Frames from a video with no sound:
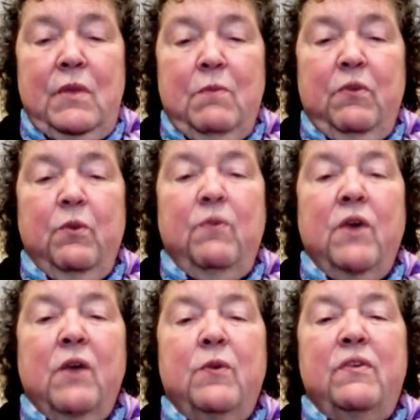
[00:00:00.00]
So we've
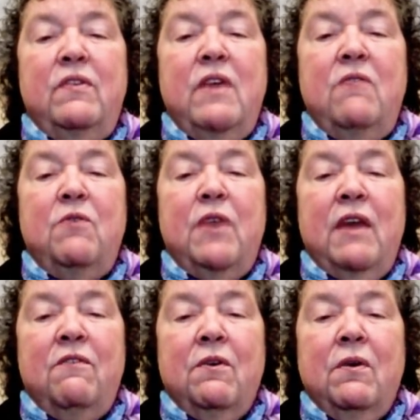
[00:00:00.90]
got to receive
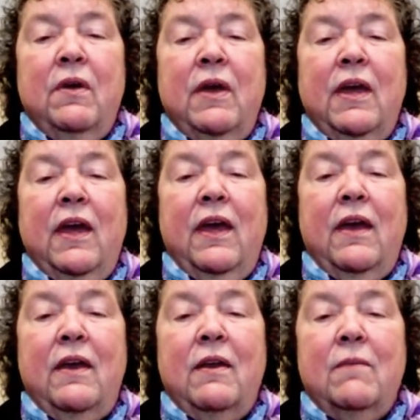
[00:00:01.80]
whatever it
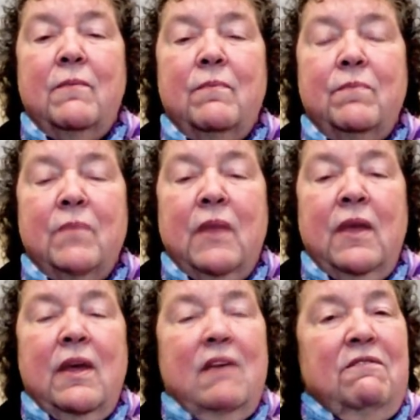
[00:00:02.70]
can.
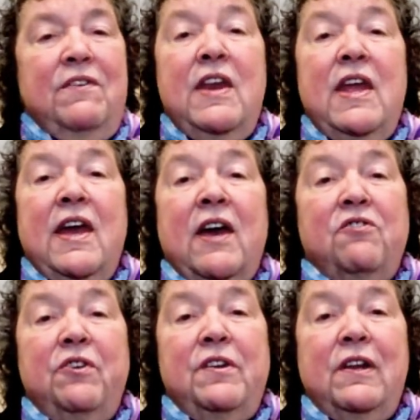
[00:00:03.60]
Finney
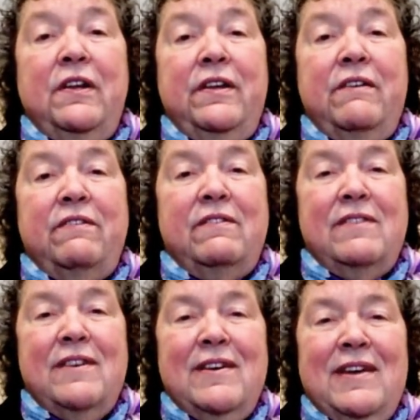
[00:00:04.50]
actually did a list,
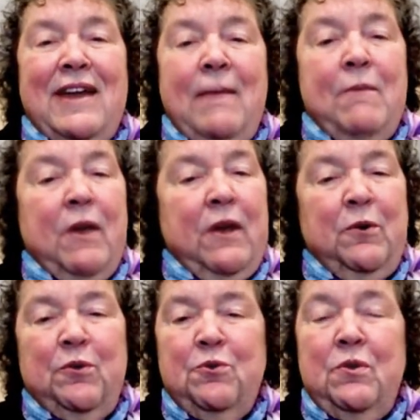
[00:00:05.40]
and I'm not going to
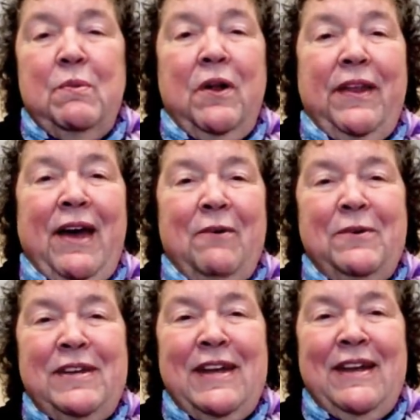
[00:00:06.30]
go through them all now, it
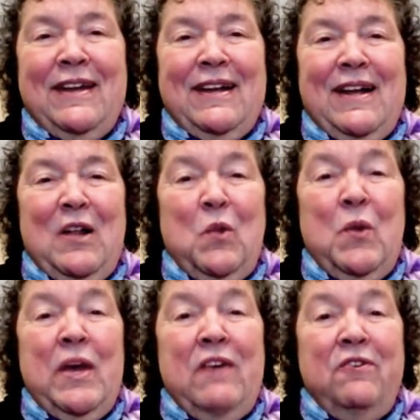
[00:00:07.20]
would take
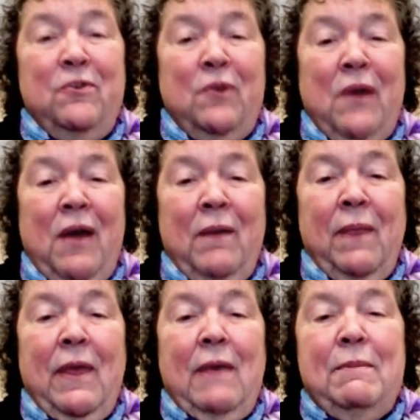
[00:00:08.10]
way too long,
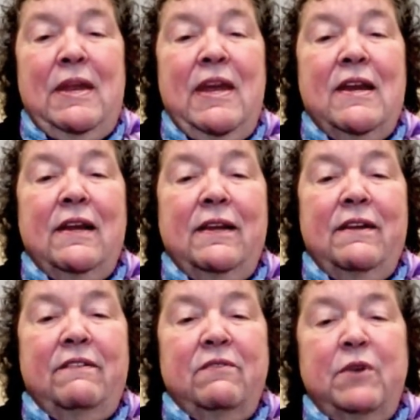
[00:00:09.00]
but he did a
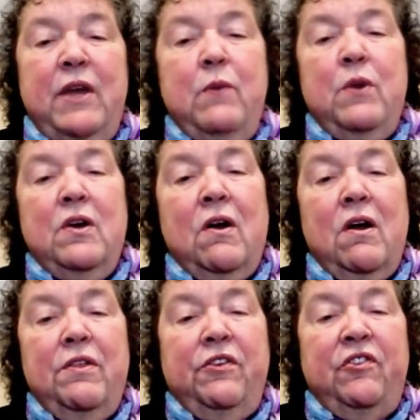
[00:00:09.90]
list of what he would
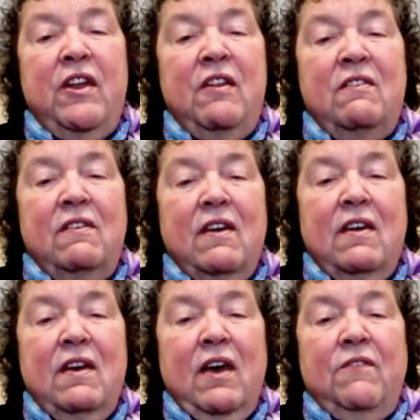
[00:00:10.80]
call the sins
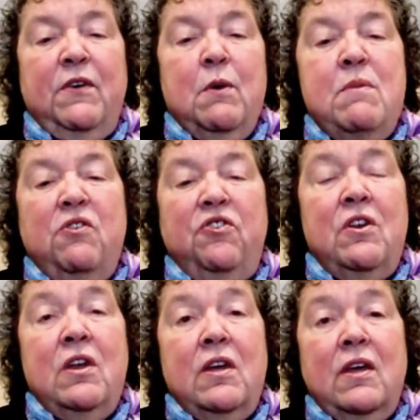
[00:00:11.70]
of commission,